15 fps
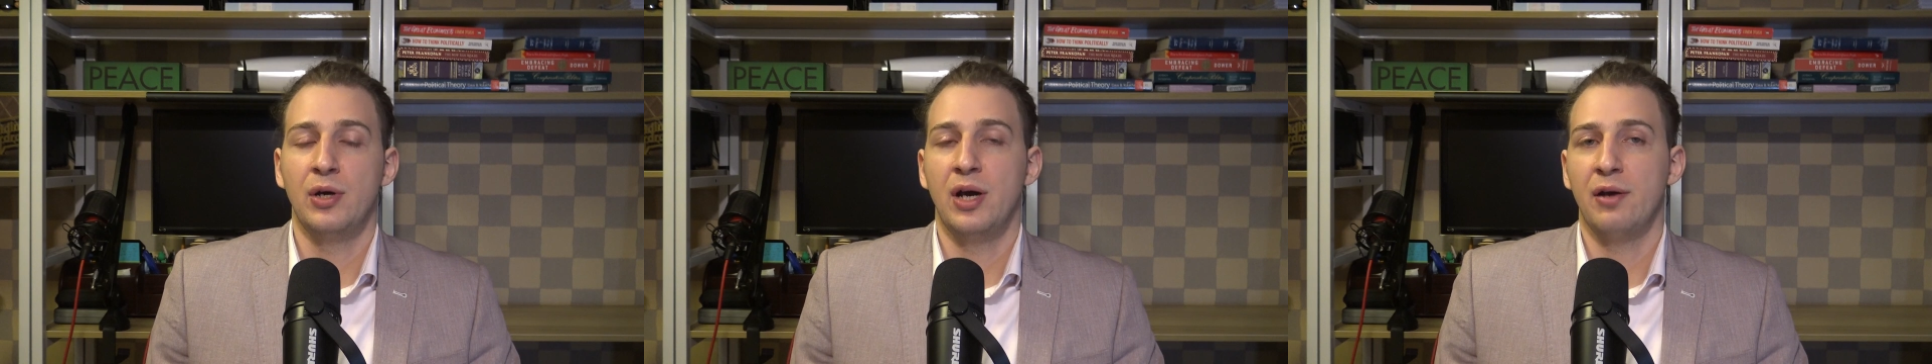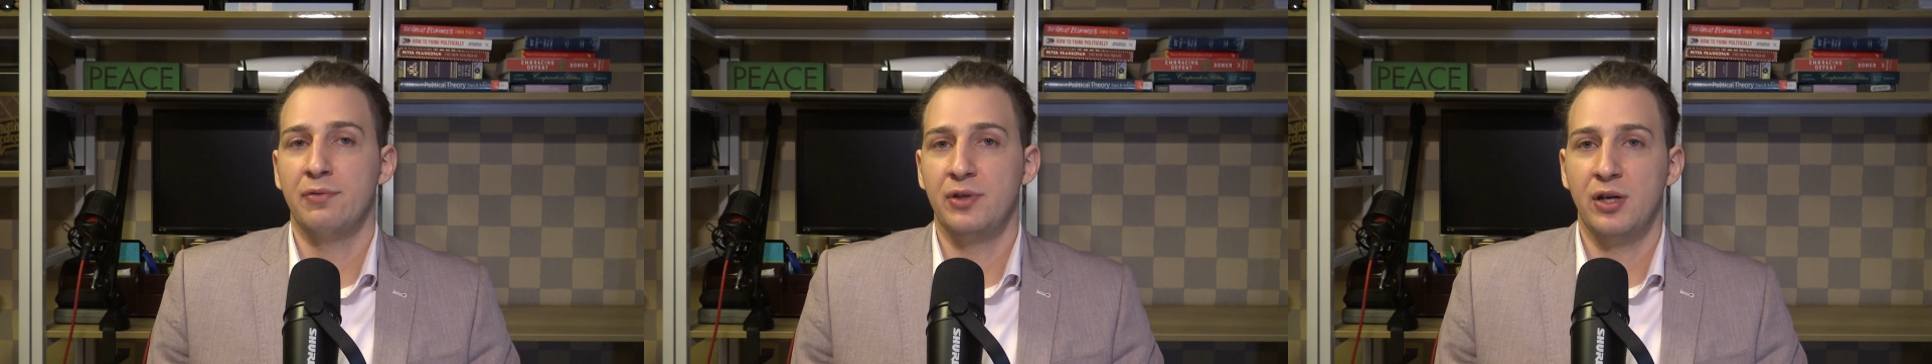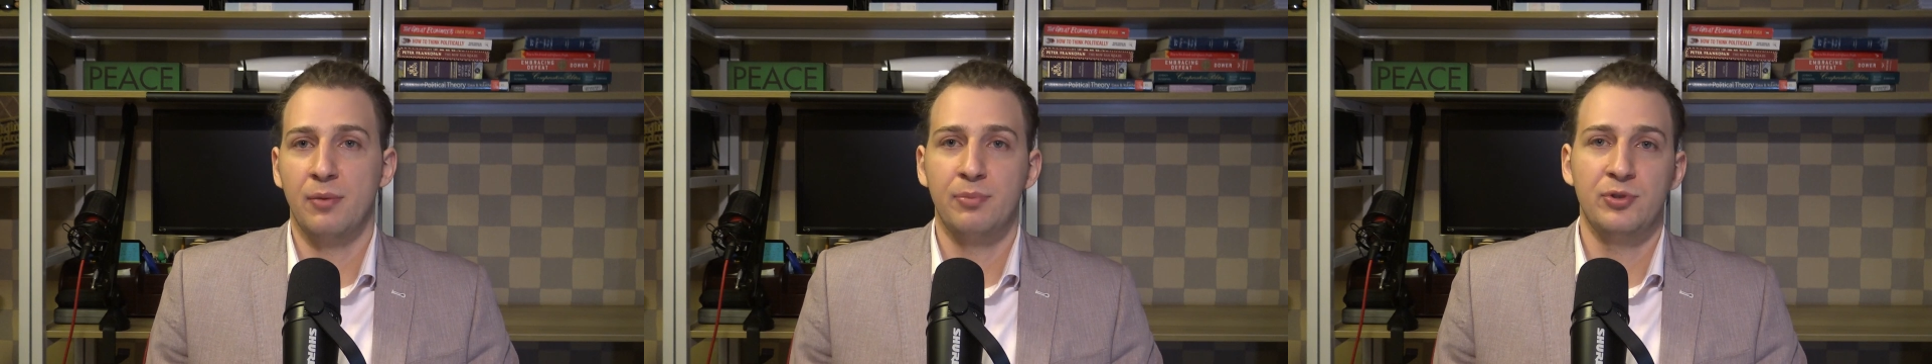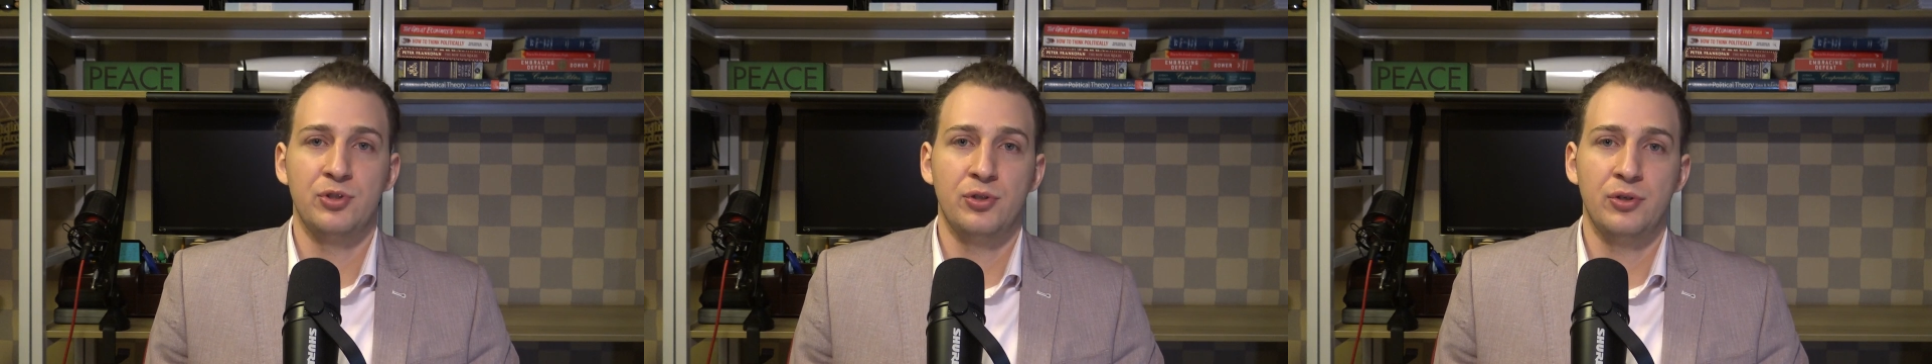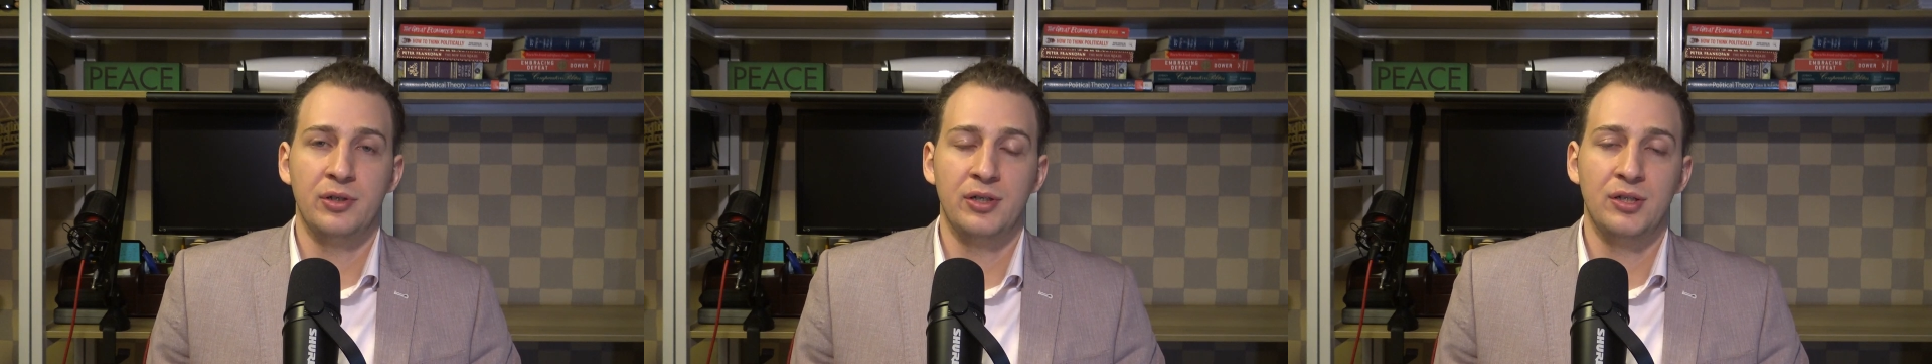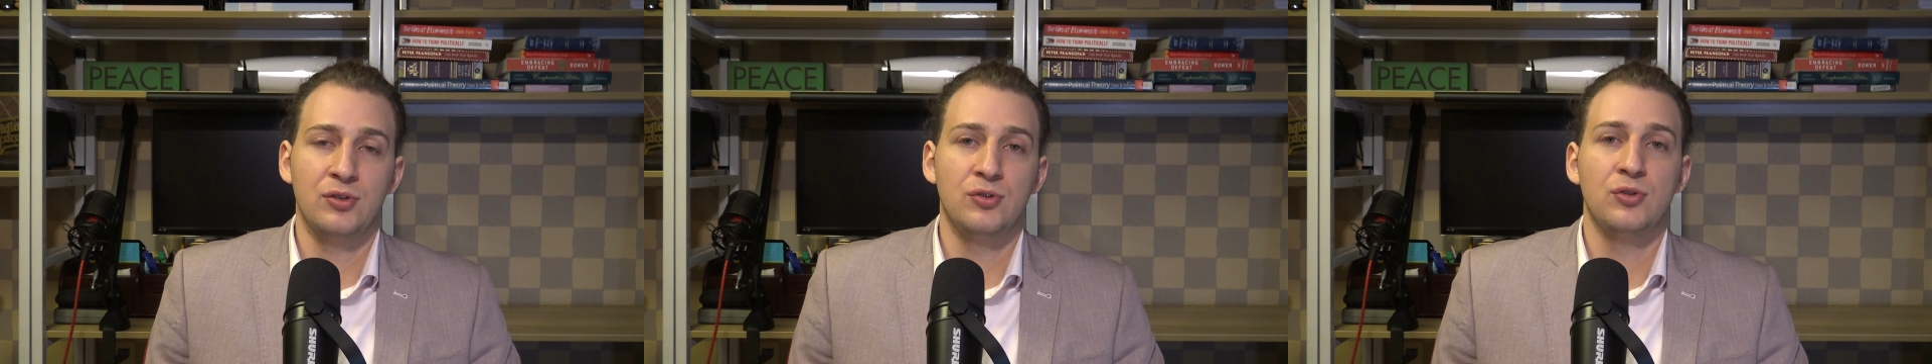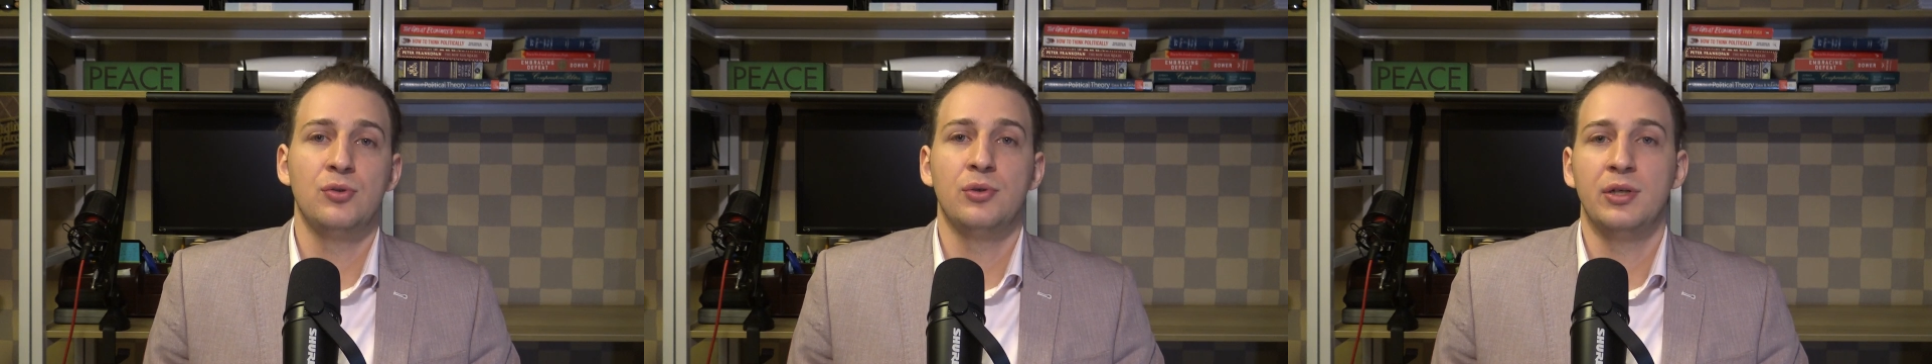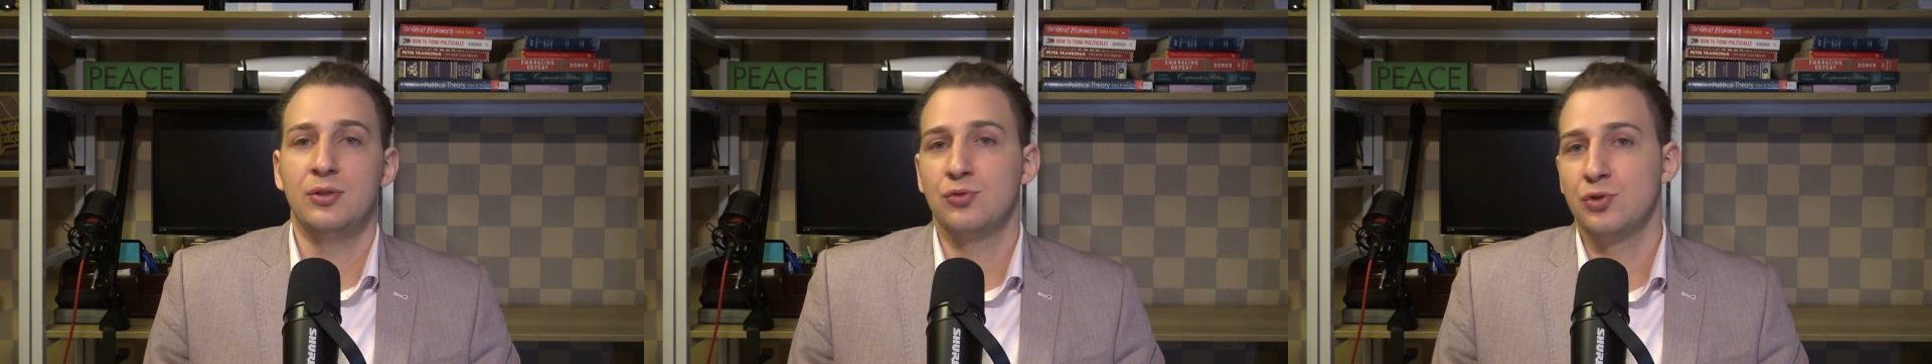have the opportunity
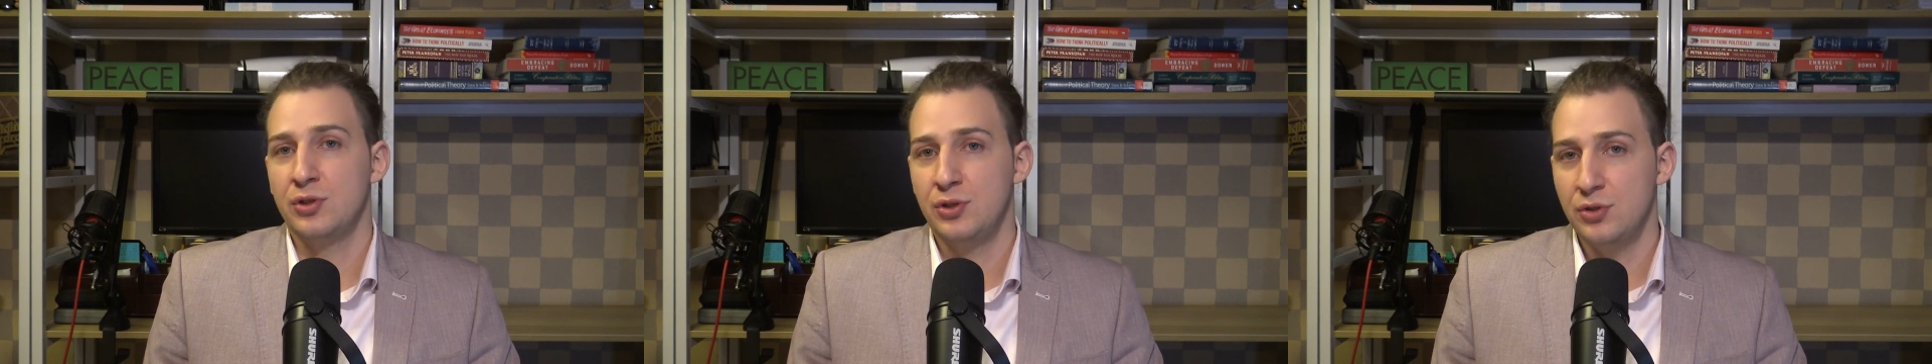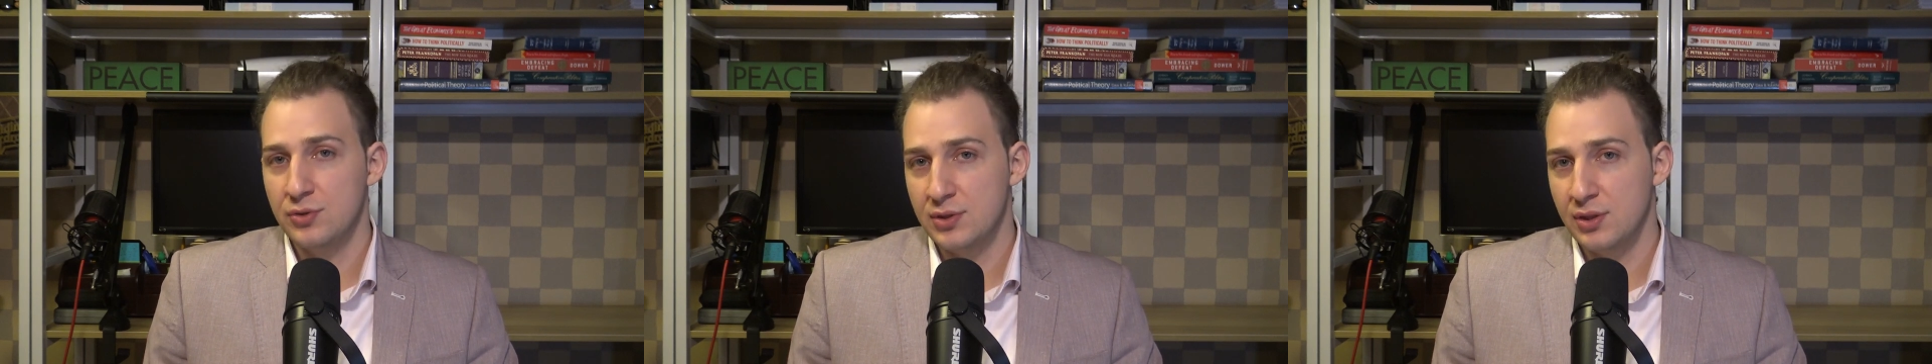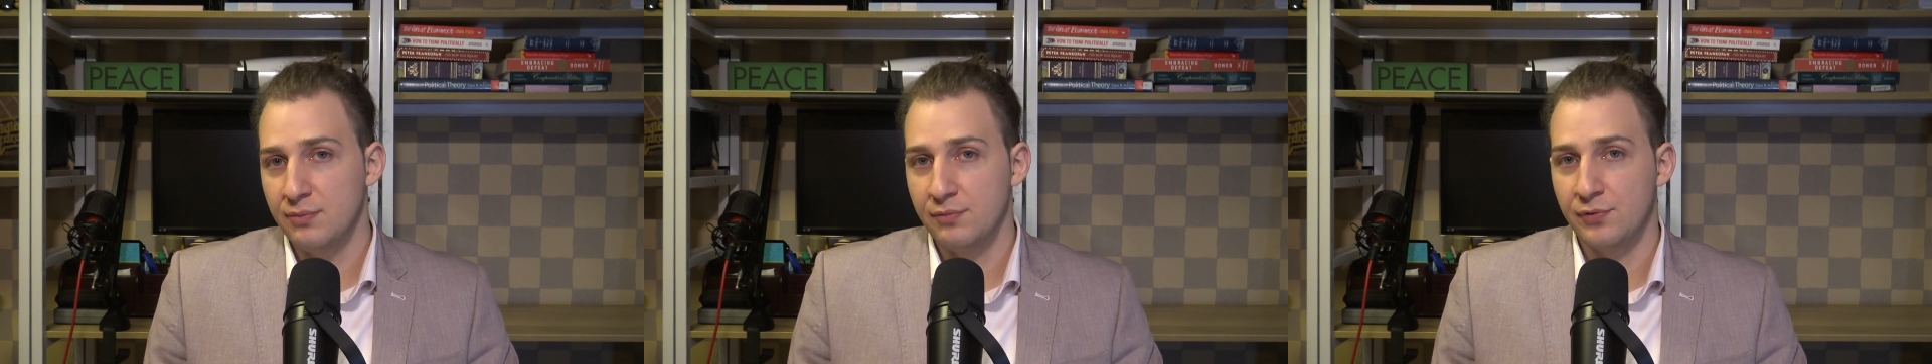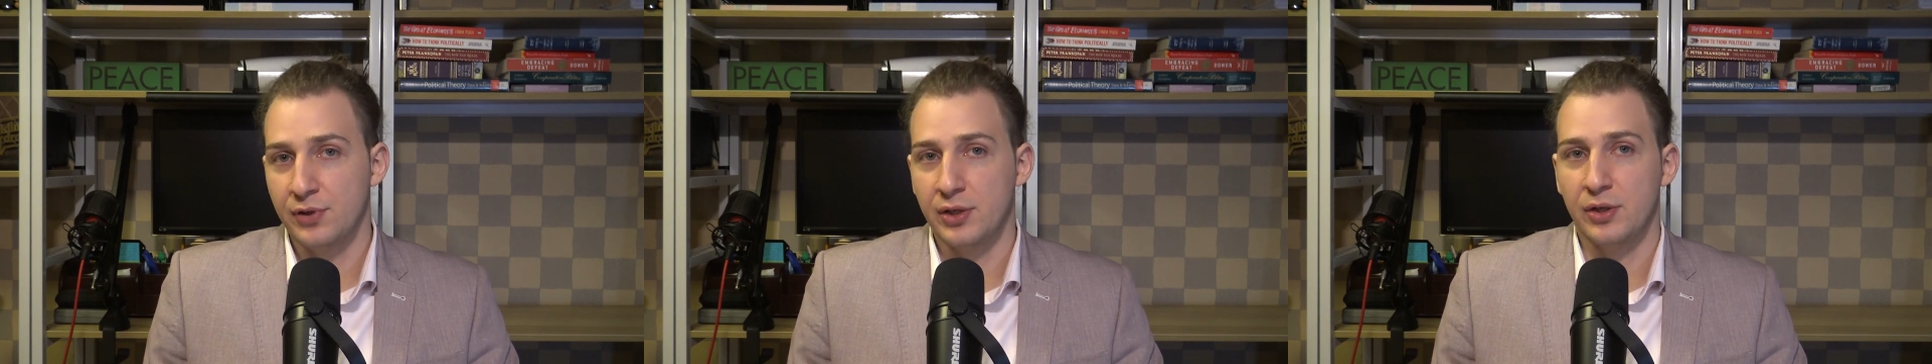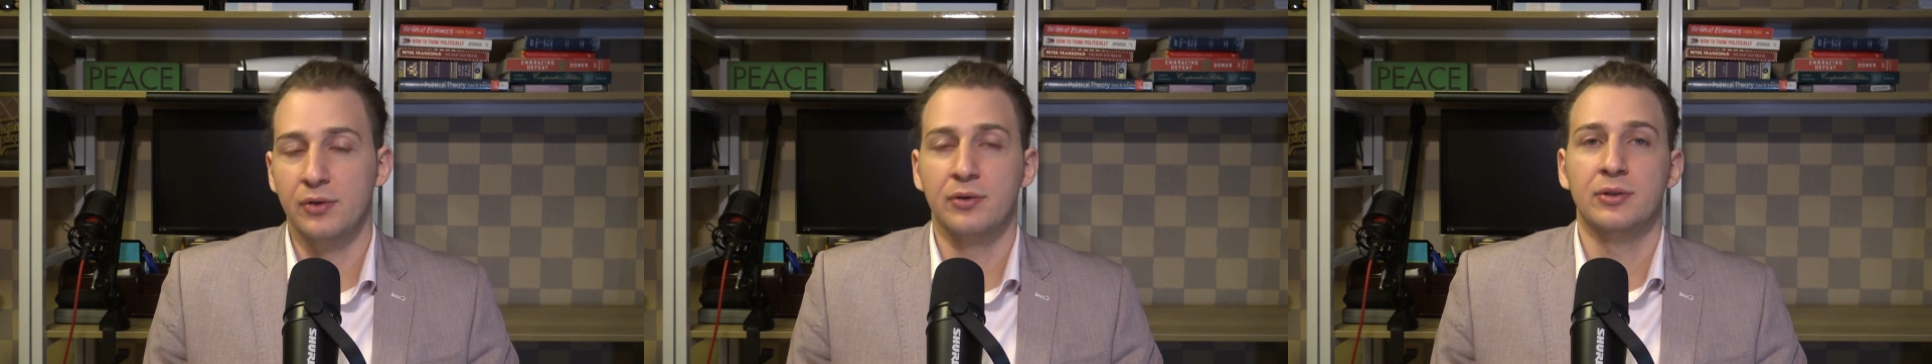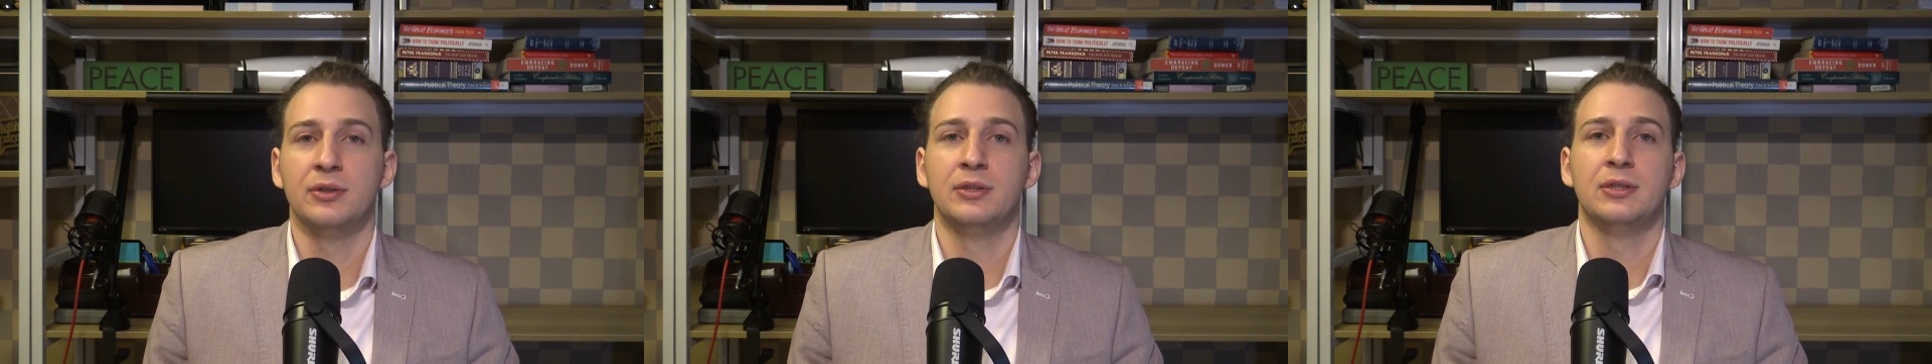to introduce them for you.